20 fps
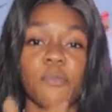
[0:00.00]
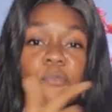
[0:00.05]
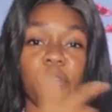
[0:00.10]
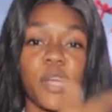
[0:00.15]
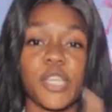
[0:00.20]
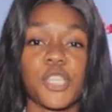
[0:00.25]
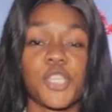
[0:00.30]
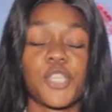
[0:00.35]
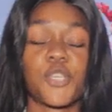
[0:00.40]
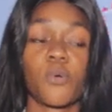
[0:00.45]

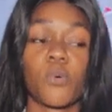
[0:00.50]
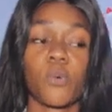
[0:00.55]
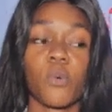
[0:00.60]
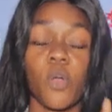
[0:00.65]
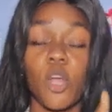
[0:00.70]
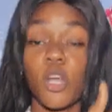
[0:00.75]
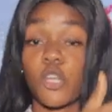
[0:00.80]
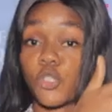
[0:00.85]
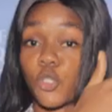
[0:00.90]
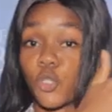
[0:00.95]
rescue
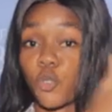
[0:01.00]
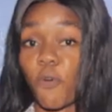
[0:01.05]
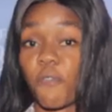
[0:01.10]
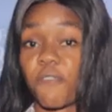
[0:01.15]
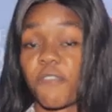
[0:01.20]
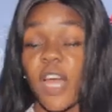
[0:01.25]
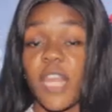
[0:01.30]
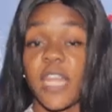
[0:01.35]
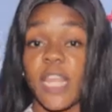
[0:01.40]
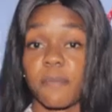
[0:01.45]

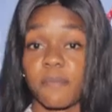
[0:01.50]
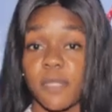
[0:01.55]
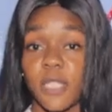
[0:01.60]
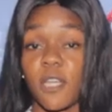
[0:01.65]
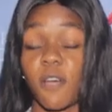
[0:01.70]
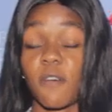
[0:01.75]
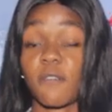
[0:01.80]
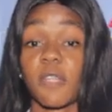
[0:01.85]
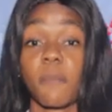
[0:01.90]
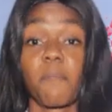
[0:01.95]
Sophia
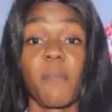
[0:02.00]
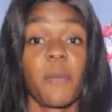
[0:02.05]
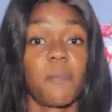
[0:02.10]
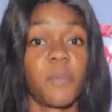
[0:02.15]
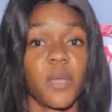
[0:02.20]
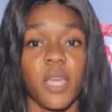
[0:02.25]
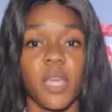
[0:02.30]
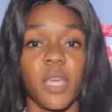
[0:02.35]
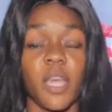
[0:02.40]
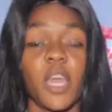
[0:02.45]
themselves,
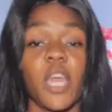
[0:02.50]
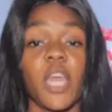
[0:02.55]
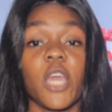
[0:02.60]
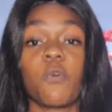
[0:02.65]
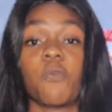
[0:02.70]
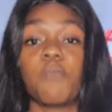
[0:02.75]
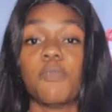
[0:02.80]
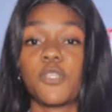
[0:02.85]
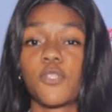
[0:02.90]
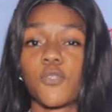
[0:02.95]
maybe
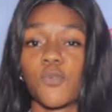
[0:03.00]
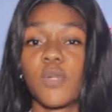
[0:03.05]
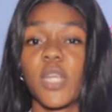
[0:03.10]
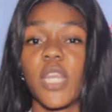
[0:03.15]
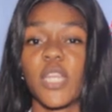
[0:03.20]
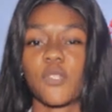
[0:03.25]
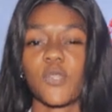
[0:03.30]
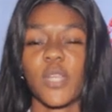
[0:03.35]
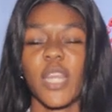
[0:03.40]
it will be too late.